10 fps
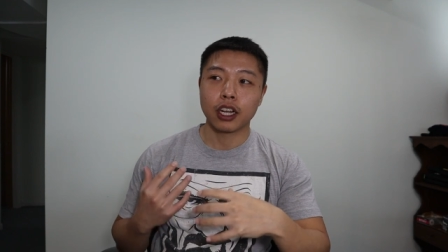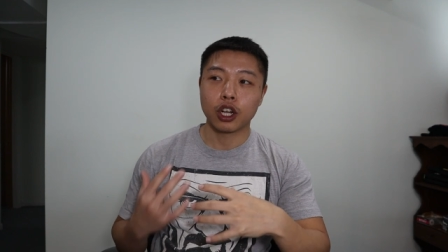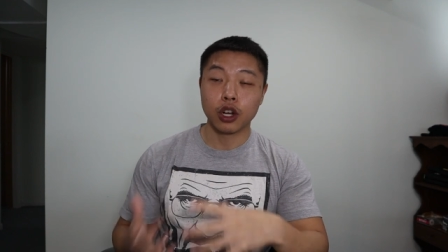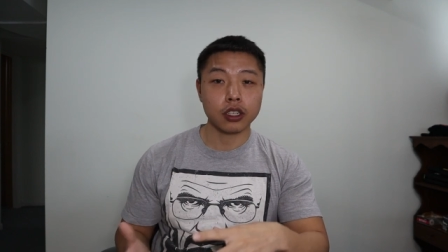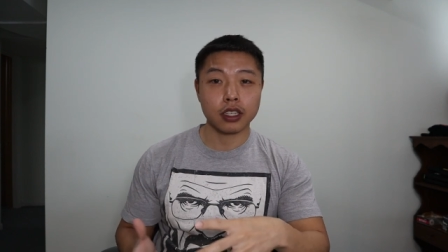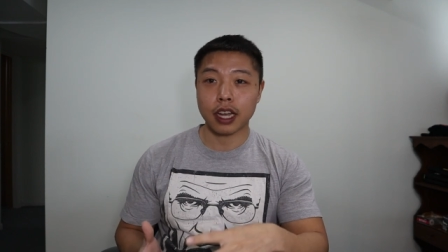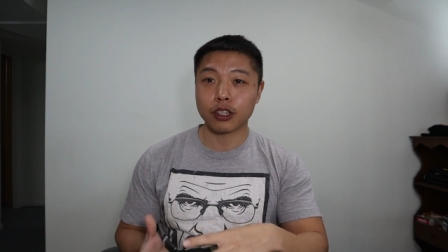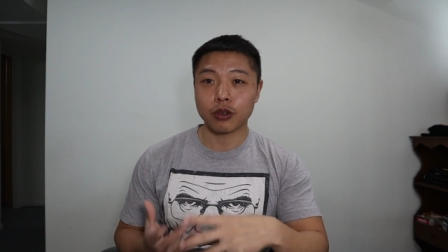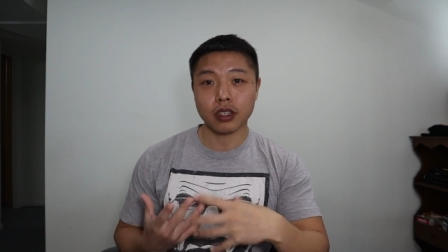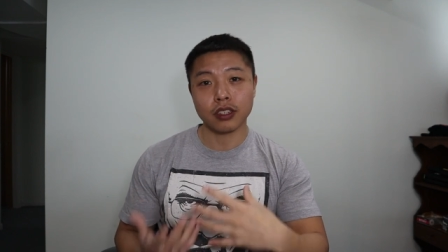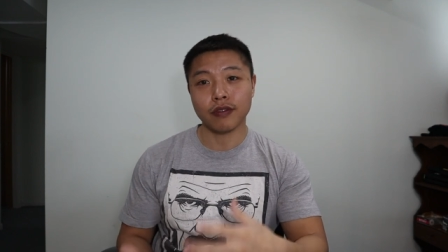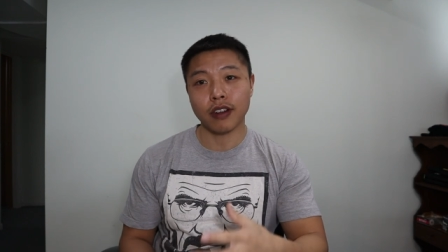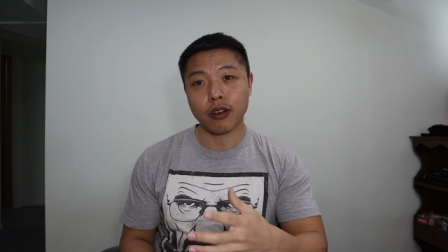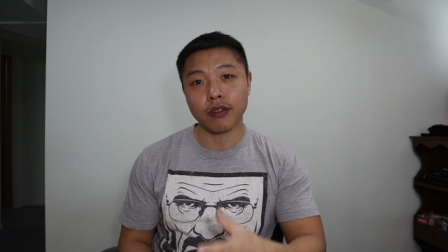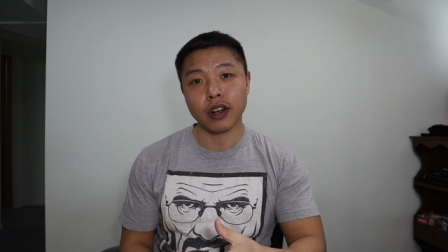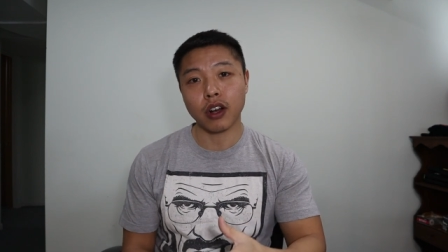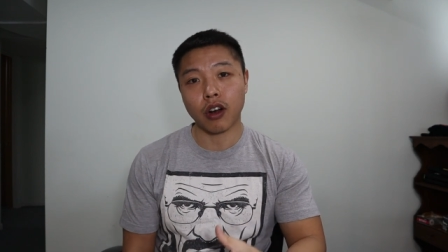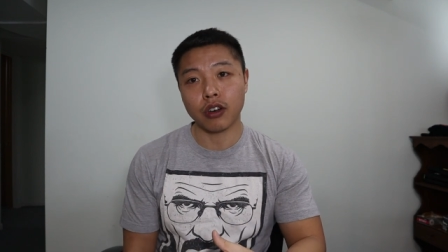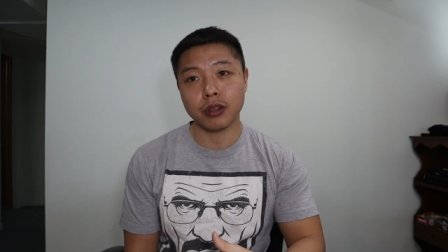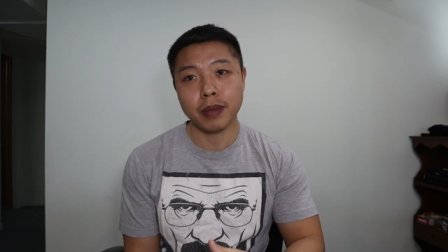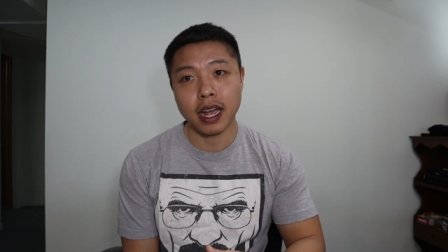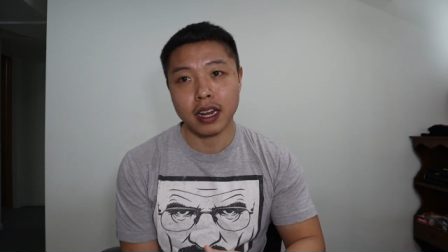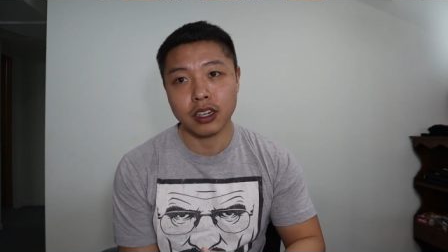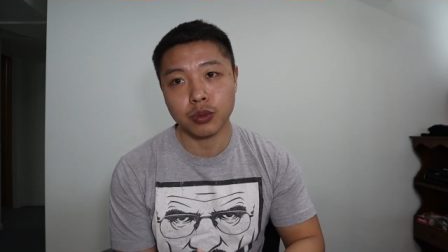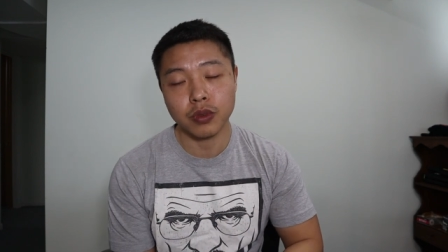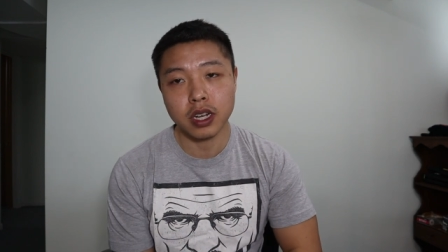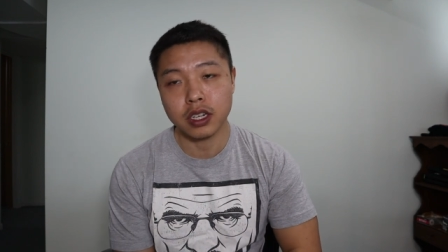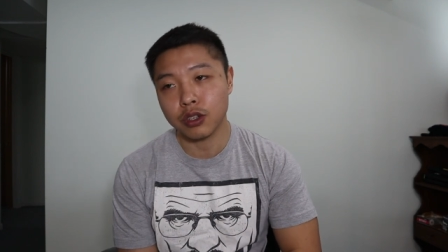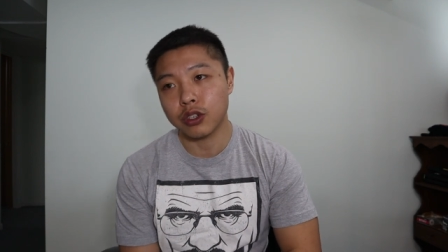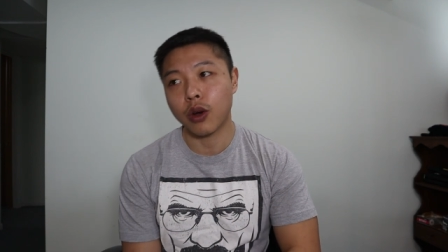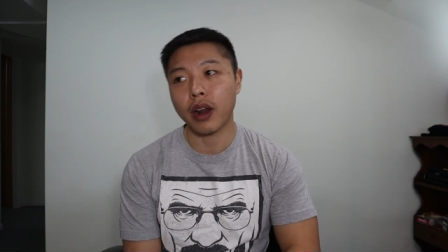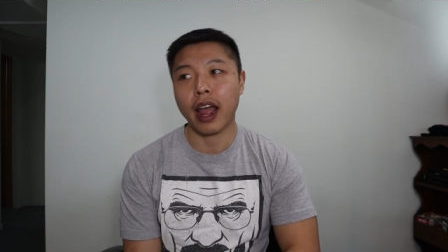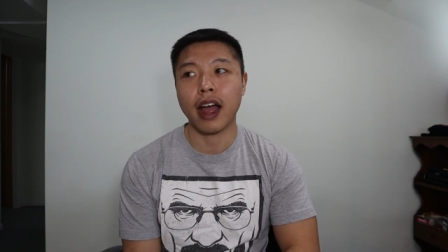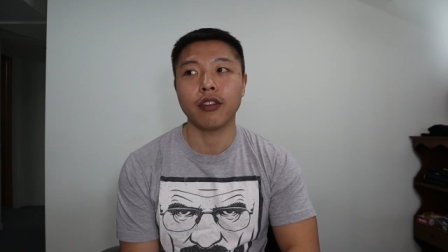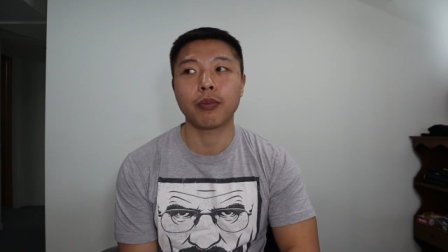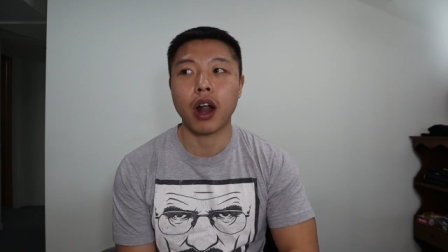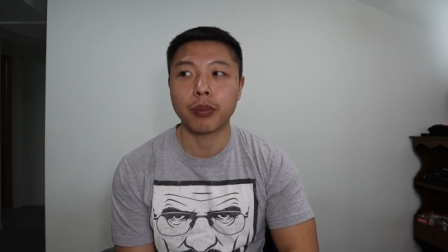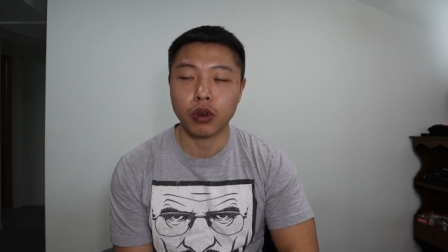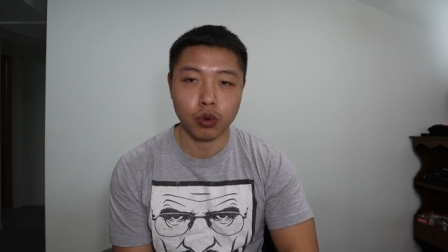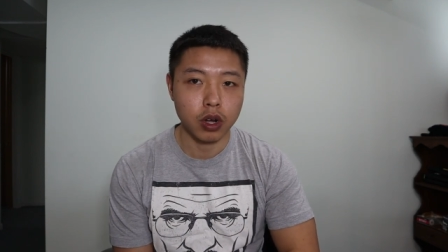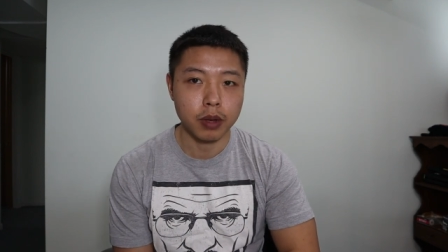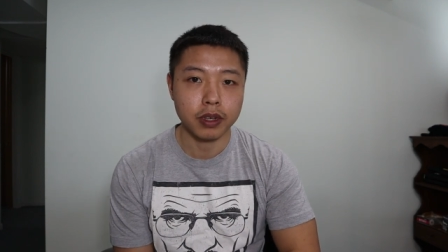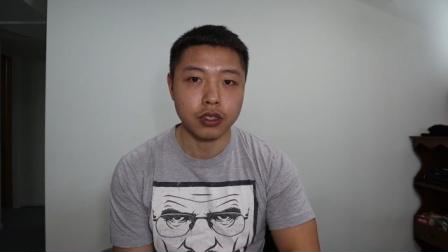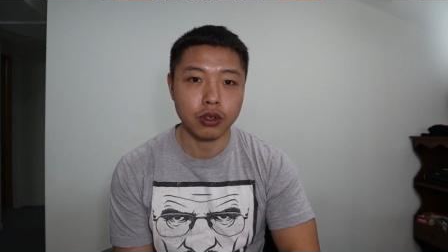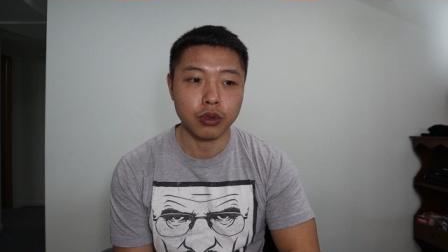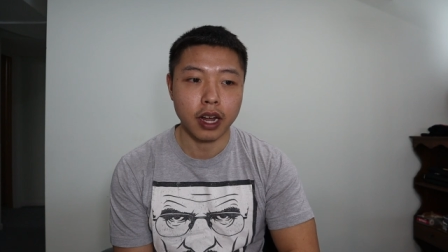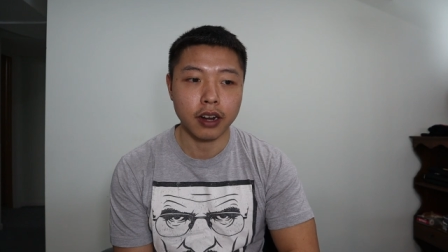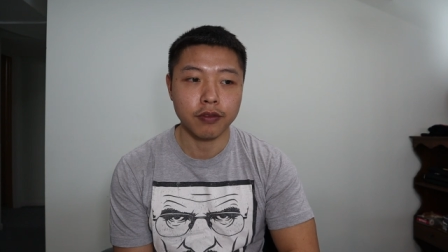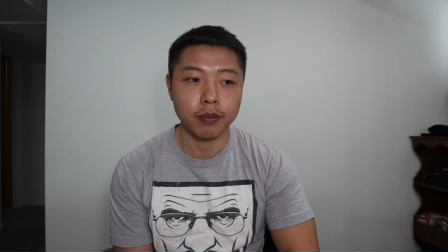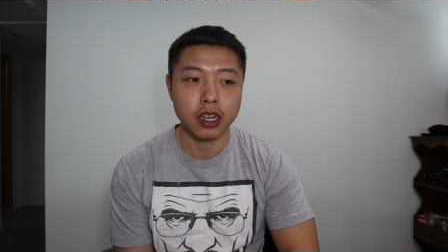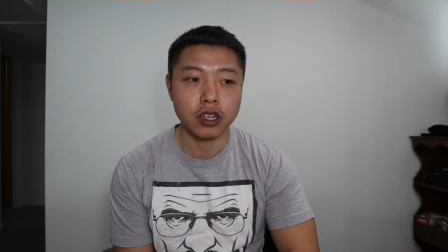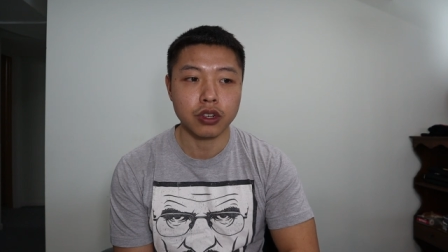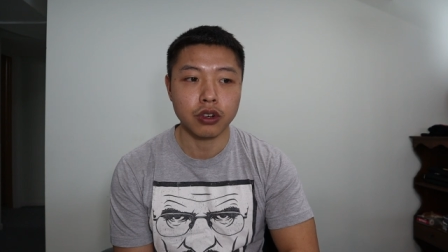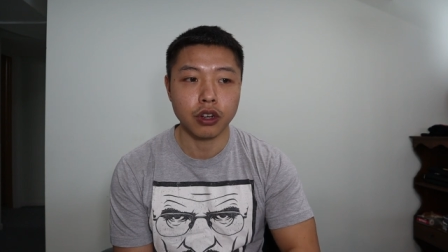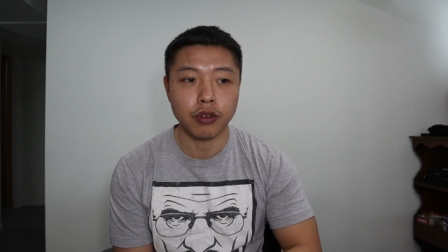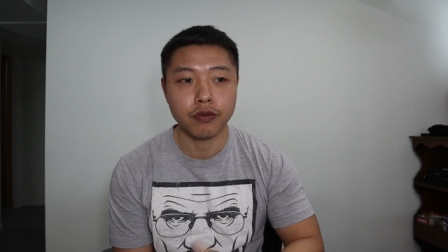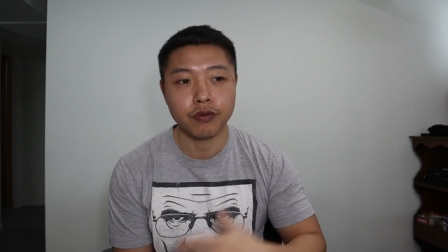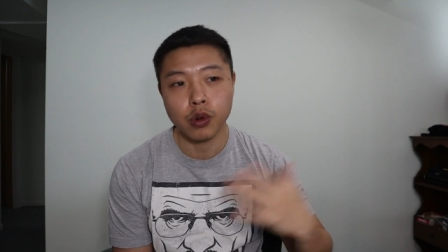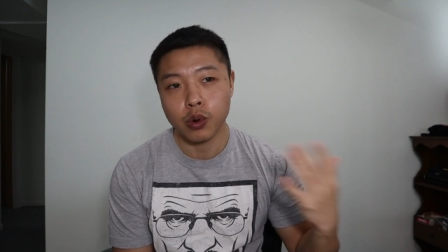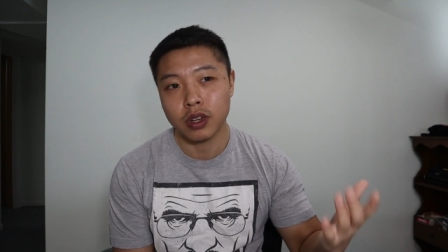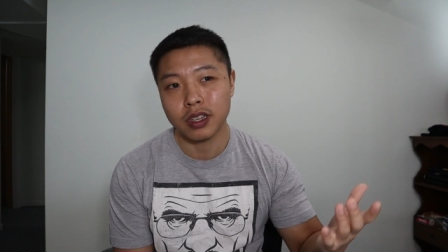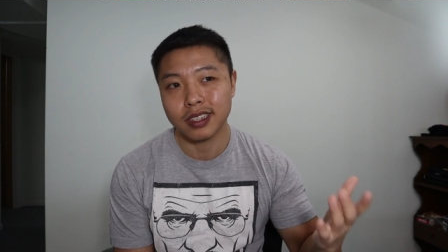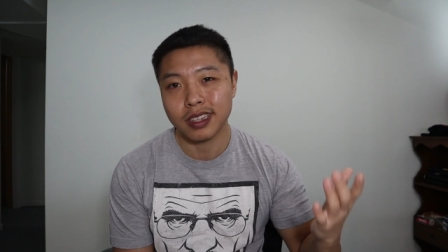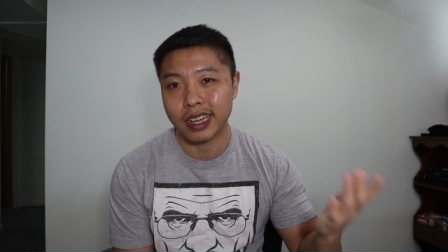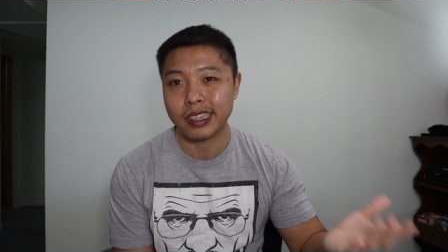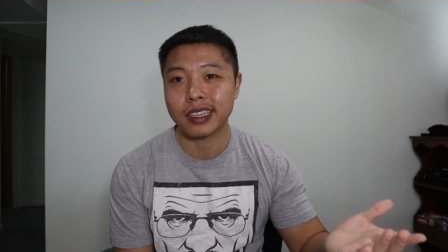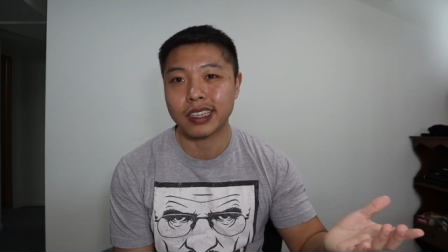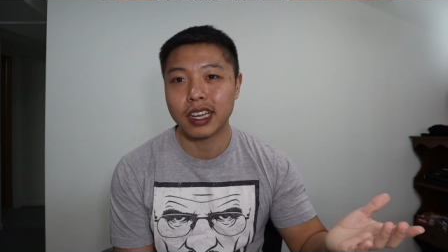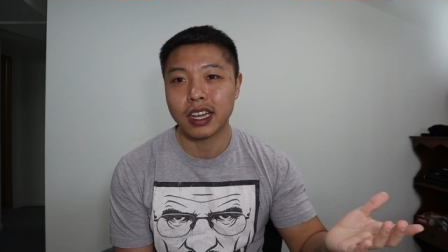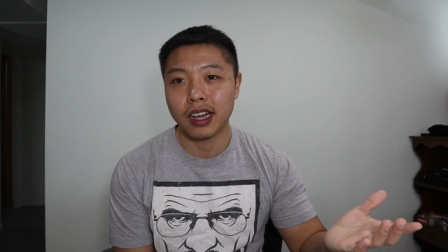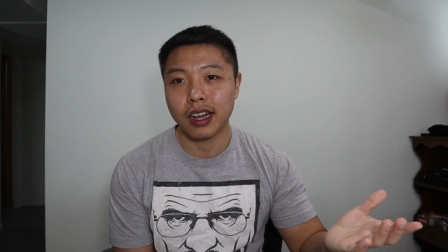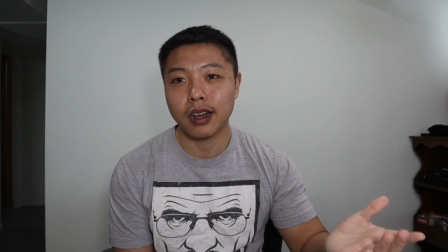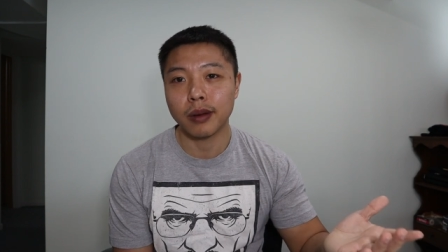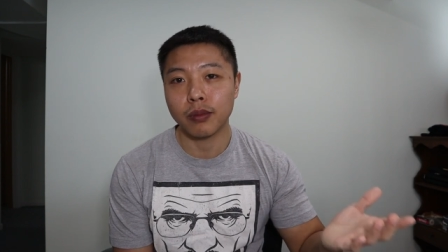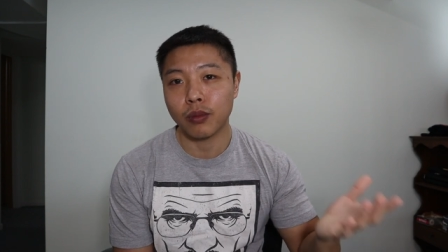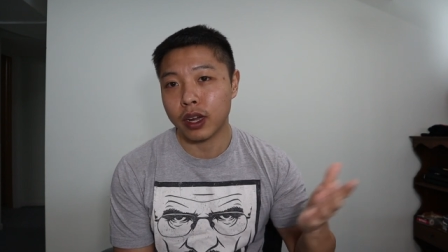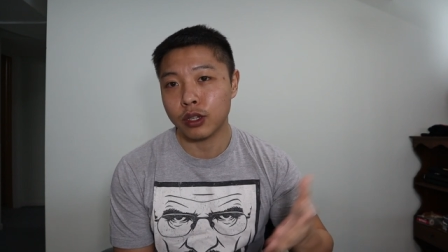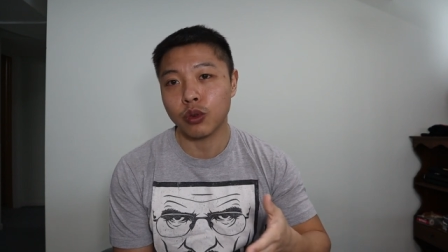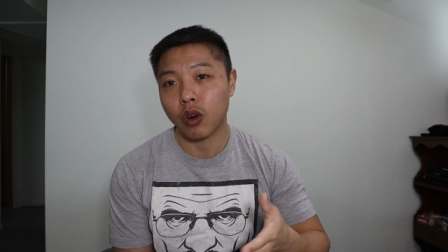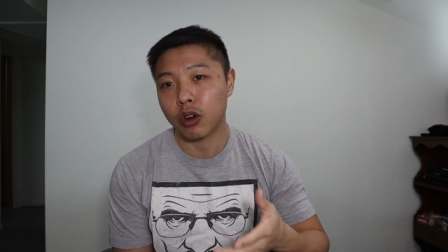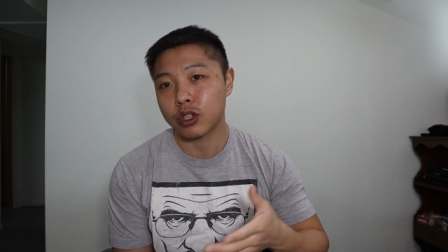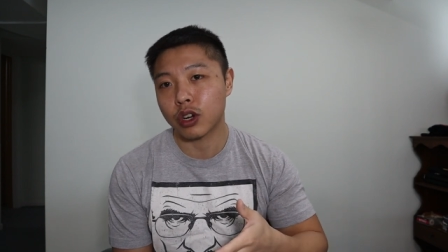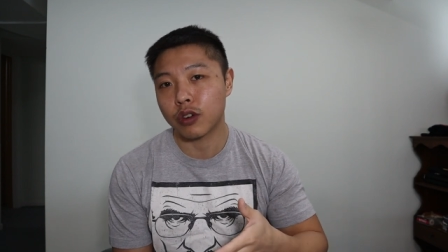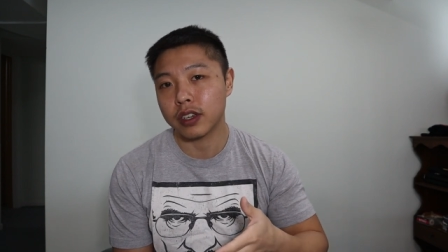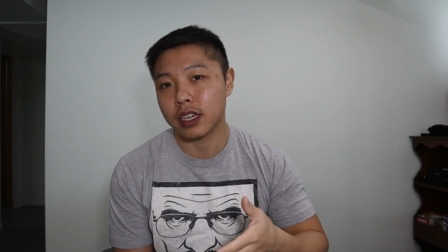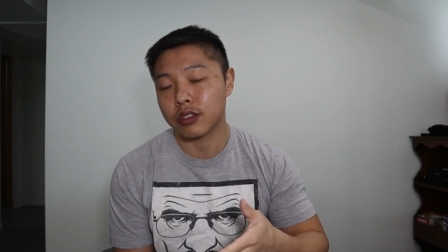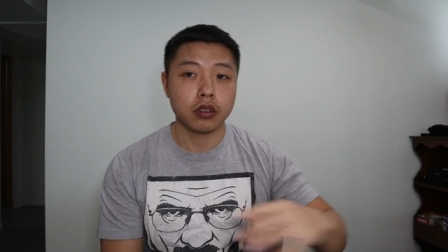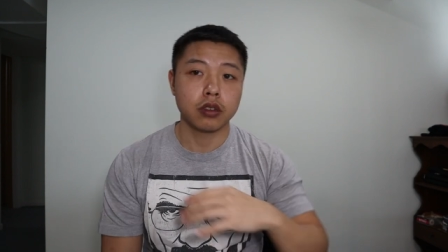cook schedule is very, very hard to manage when you don't have the proper equipment to kind of make sure your food is nice um, when you are serving it.